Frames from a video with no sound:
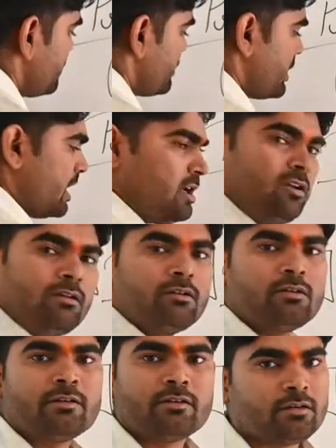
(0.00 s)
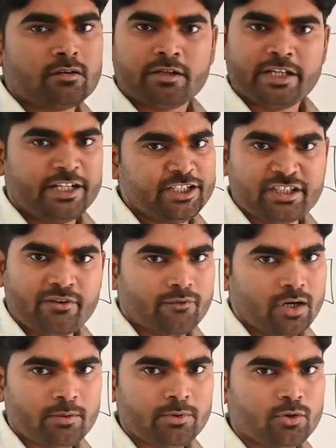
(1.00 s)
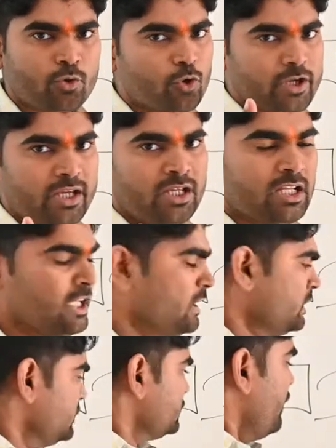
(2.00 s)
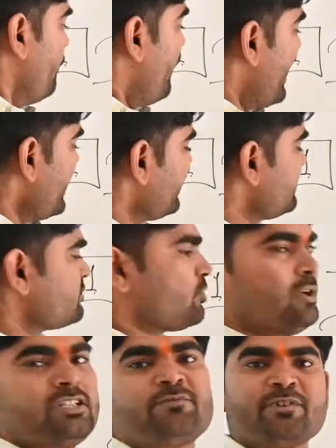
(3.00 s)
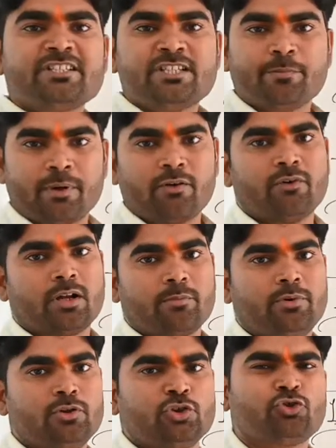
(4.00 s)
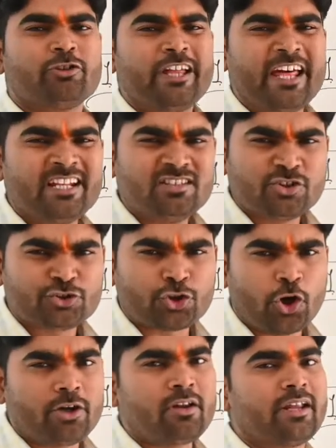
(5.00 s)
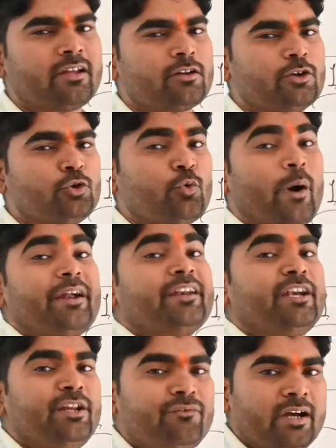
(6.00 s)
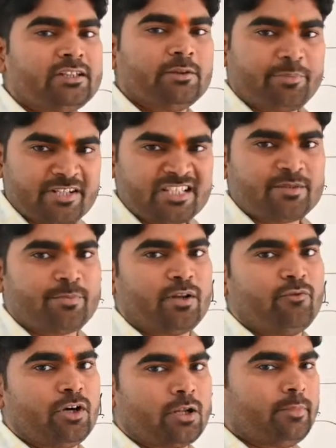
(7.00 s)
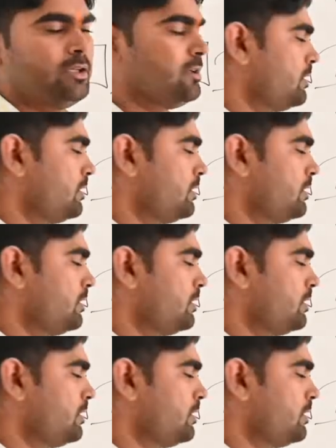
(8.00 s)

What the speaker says: run. It is a verb. Okay, now why it is called as principal verb? So there is a short trick to identify the principal verb.